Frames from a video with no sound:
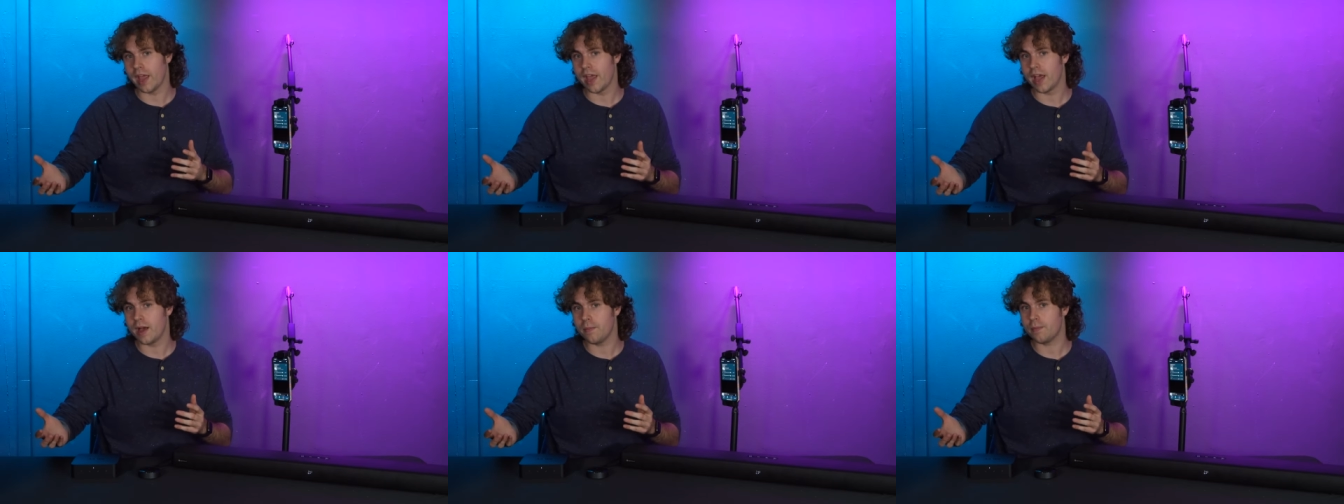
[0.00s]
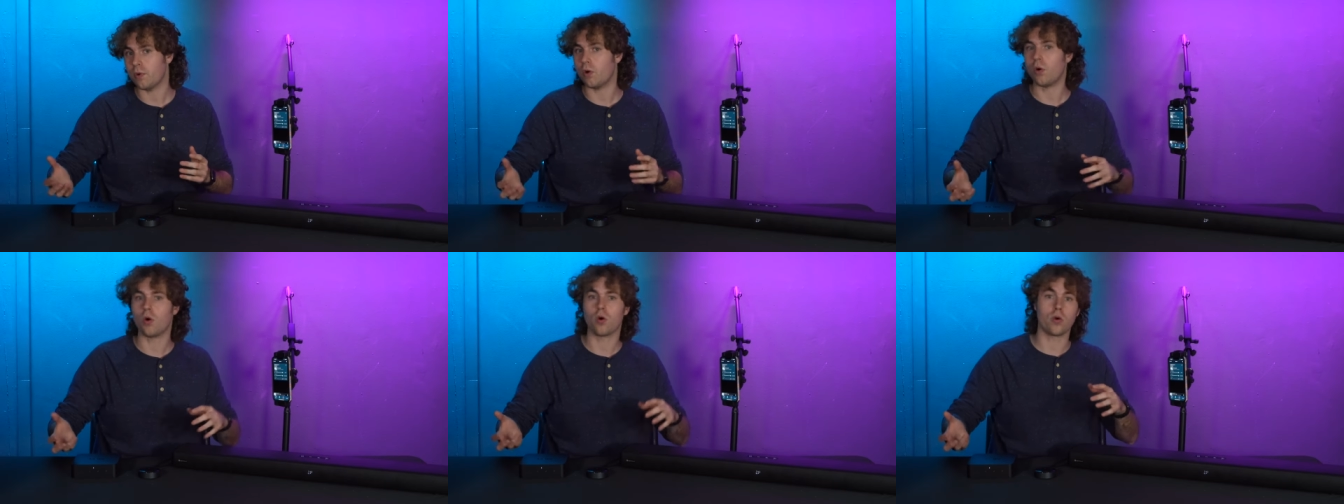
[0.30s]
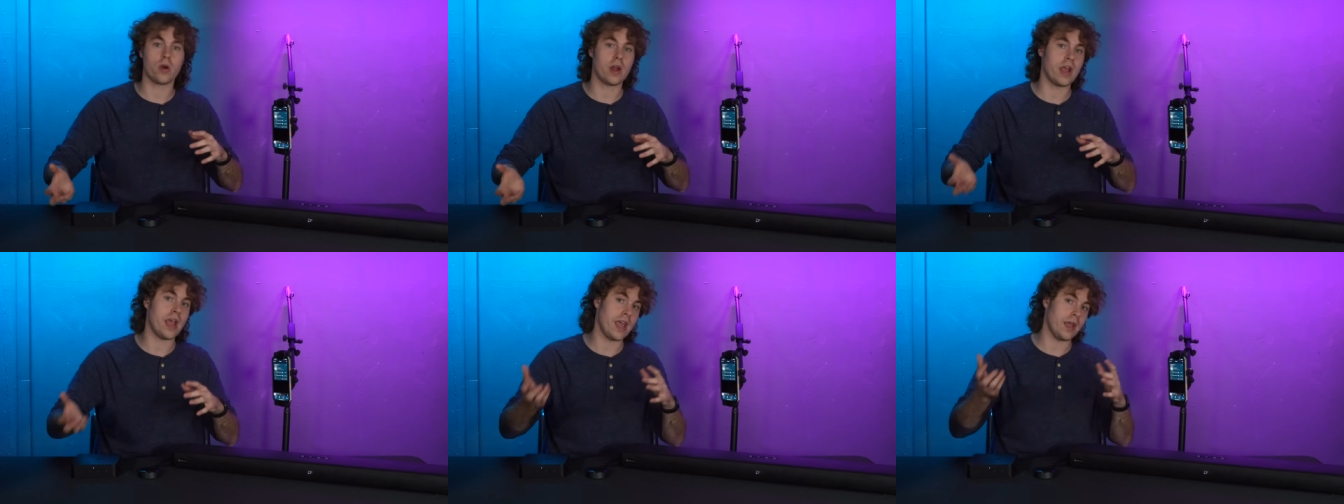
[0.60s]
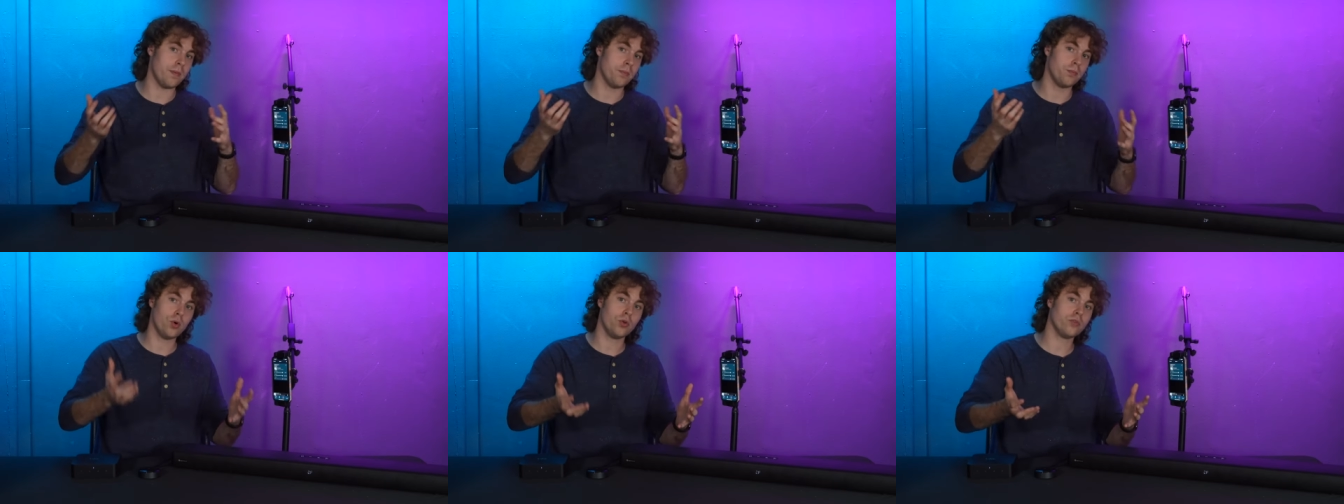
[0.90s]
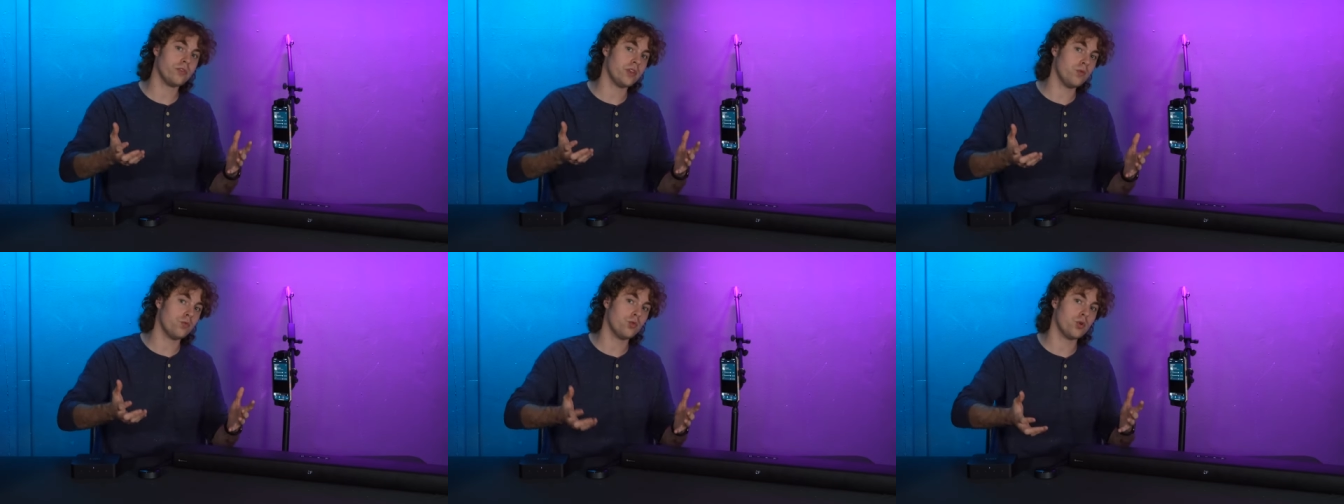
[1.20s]
amp or a
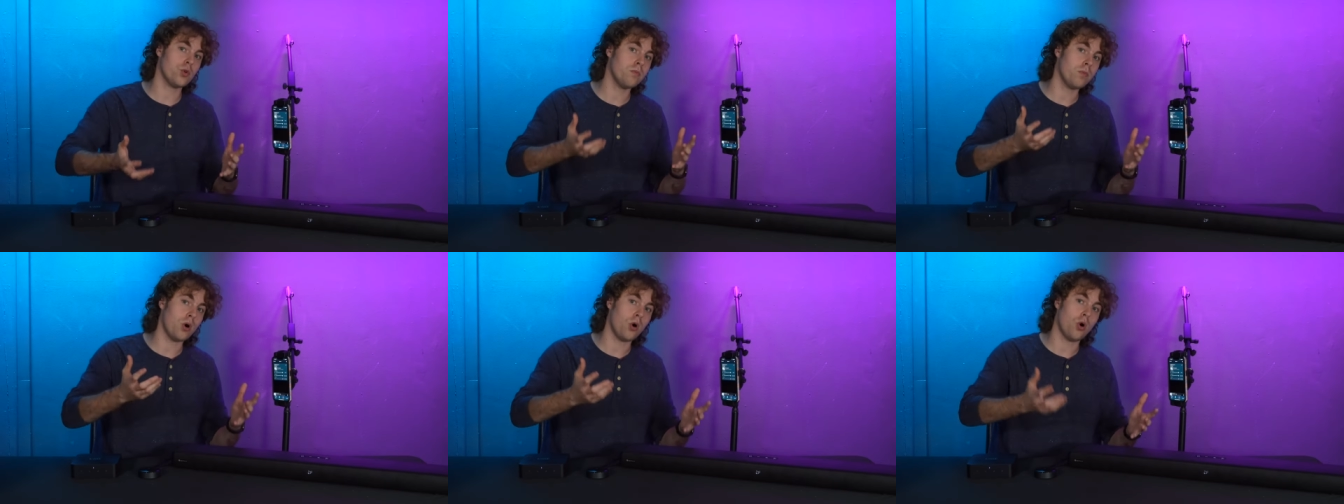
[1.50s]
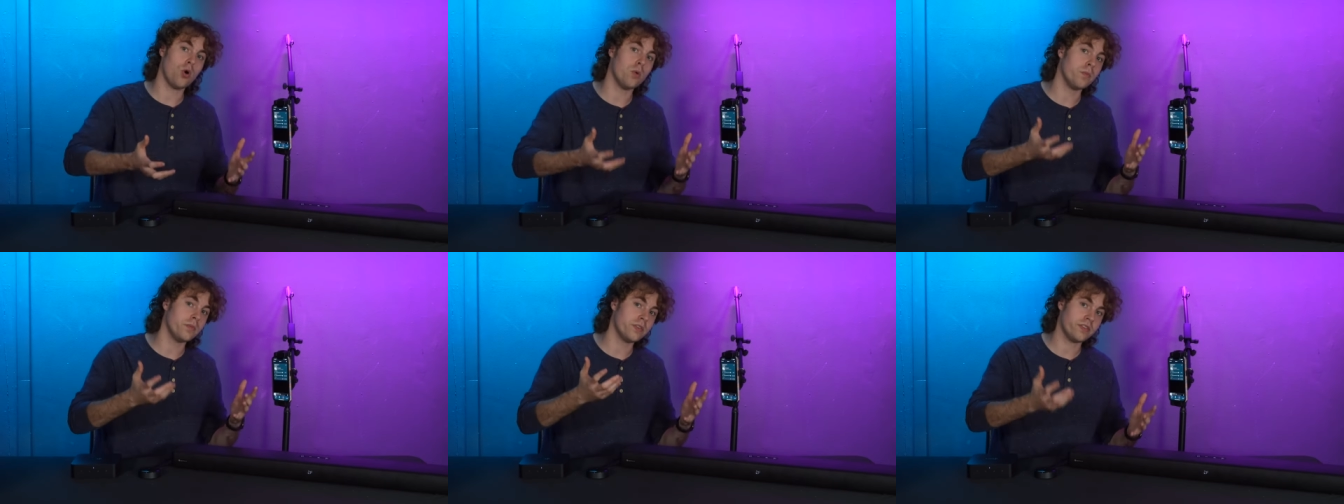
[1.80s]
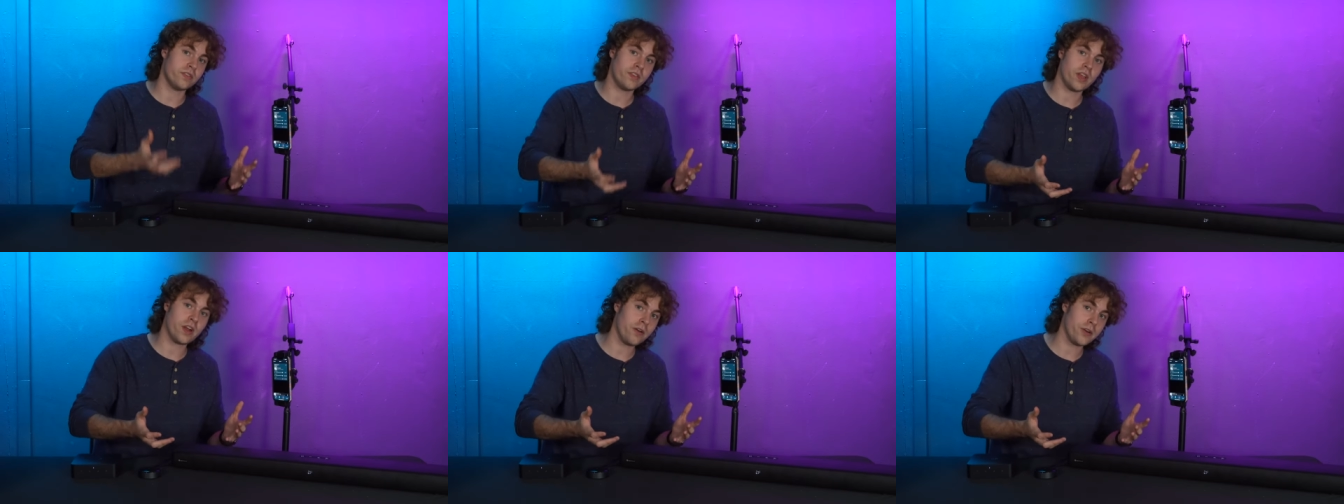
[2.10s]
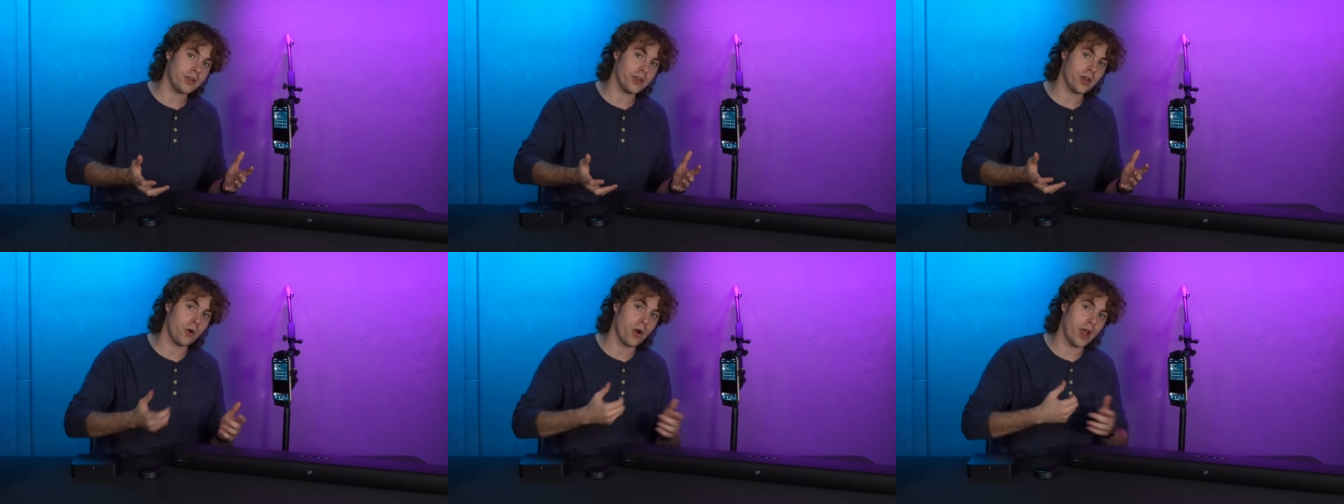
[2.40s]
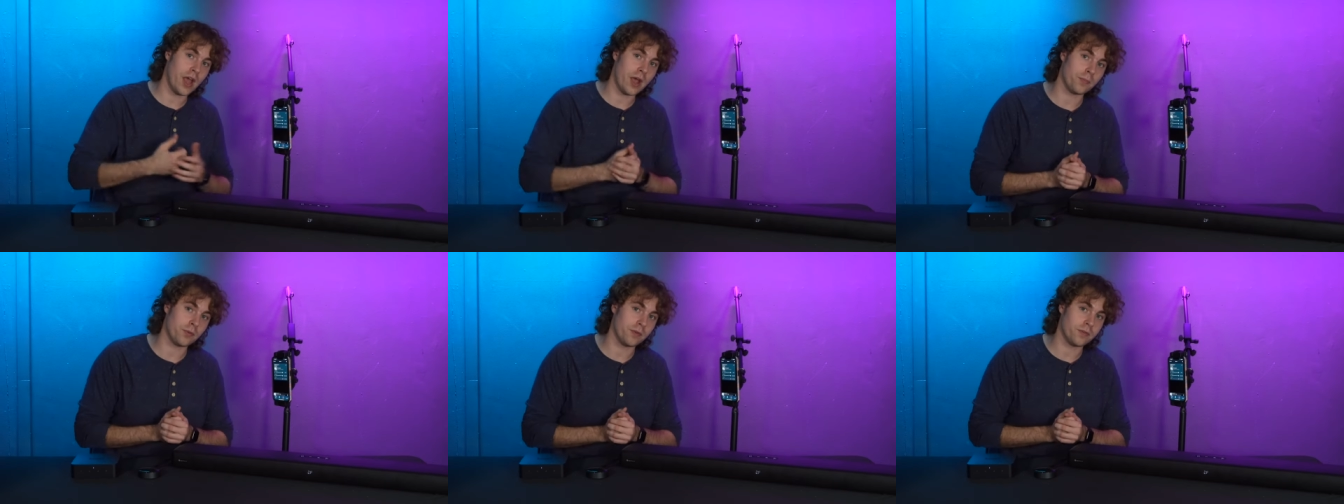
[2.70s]
multi-room home stereo
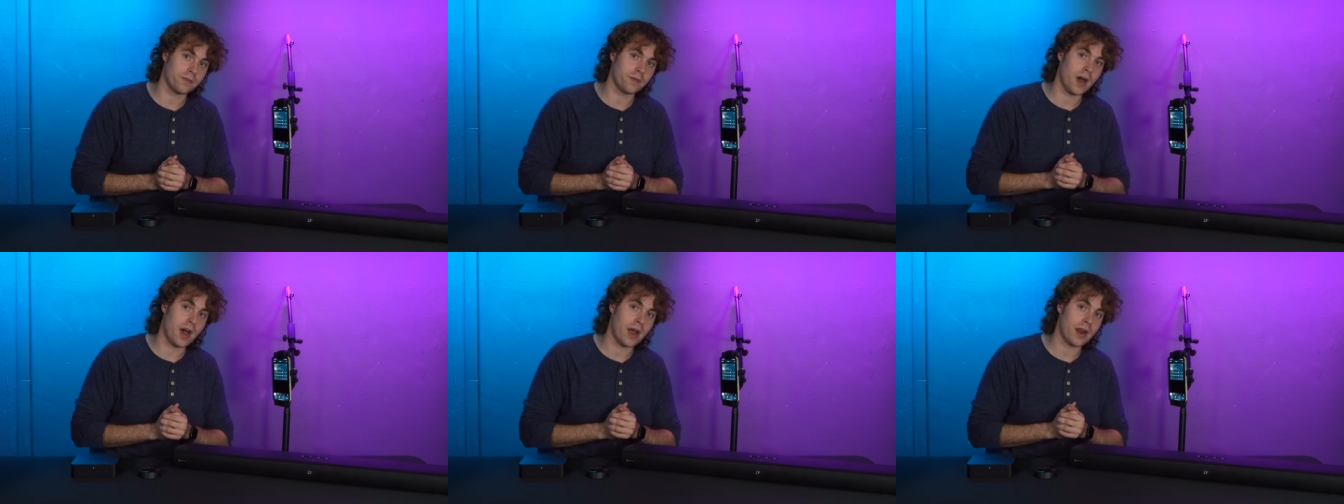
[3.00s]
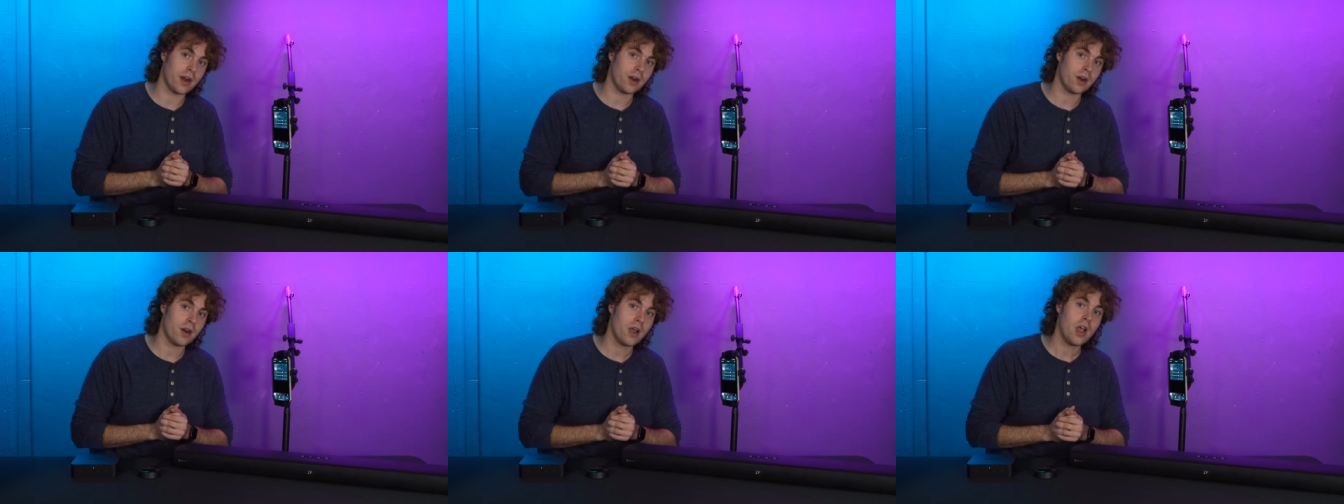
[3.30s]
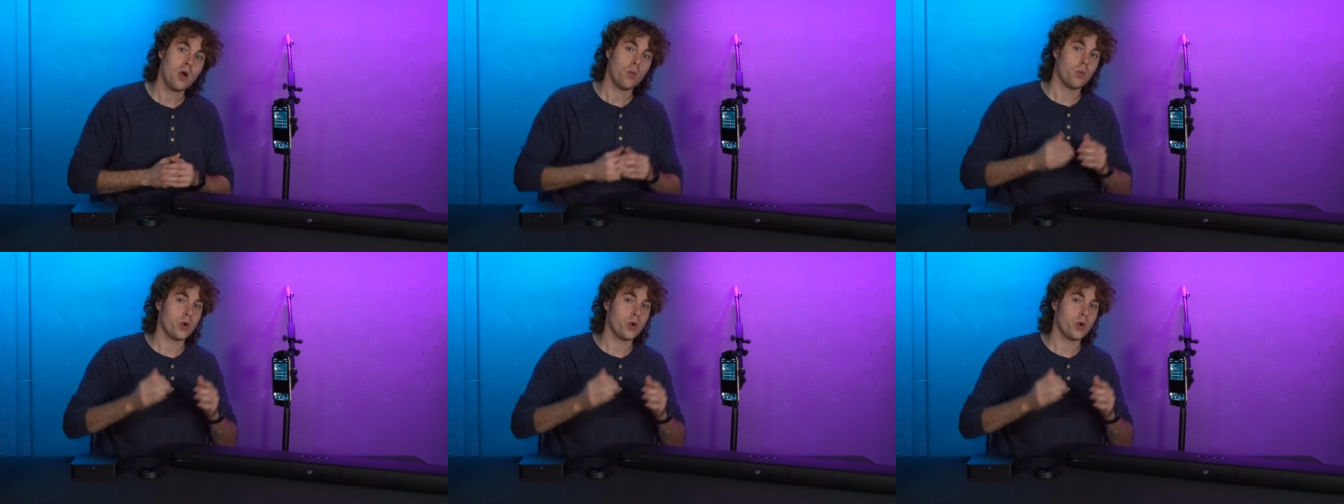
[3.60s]
amplifier,